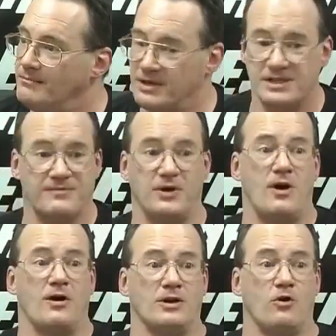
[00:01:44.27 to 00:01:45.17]
Because if there
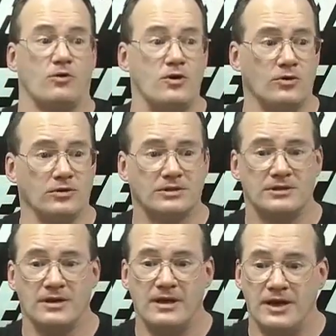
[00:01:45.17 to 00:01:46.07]
are no rules,
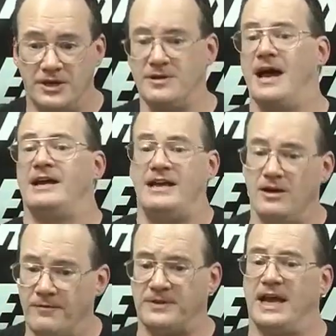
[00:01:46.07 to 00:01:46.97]
you're not a
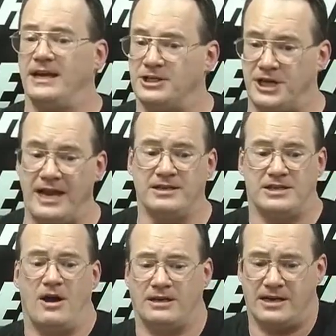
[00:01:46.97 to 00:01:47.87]
heel for taking a
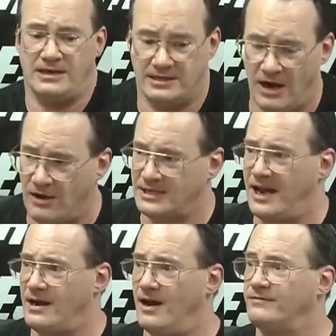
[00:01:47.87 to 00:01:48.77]
chainsaw and cutting a dog's
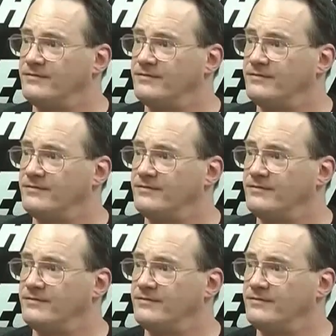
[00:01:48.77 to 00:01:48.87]
head off.